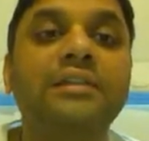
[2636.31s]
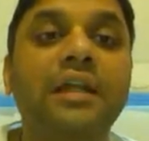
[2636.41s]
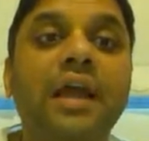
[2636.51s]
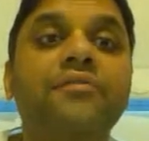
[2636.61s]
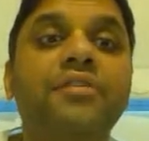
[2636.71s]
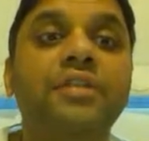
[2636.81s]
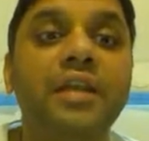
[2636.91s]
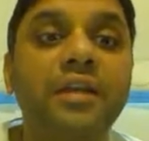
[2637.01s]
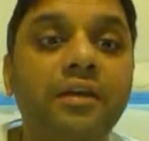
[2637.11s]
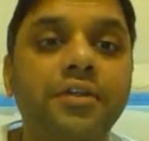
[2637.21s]
I've seen
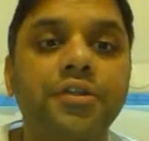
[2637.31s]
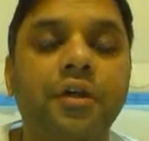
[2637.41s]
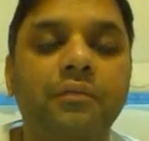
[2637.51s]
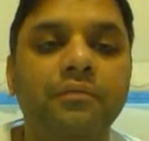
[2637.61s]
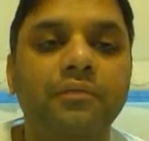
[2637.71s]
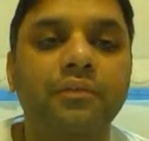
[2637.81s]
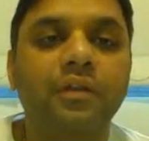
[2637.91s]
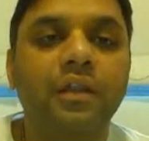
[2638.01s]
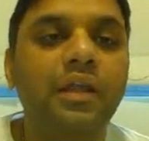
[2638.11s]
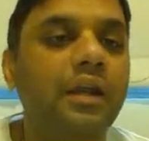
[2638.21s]
Krishna. That,
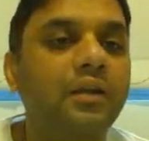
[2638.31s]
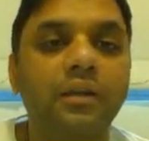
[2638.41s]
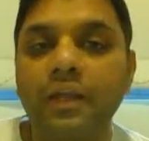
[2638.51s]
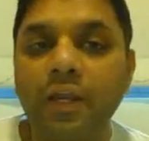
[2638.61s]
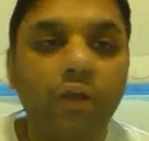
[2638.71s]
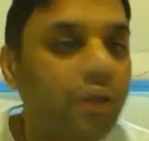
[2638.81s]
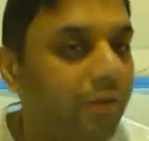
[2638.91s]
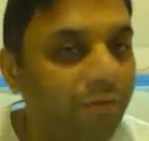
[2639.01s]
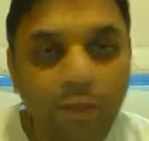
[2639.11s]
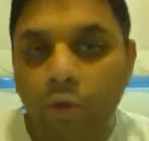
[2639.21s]
even the
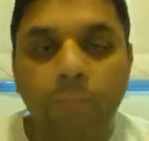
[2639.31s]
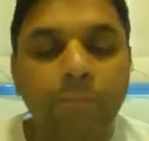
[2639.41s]
gopis, they're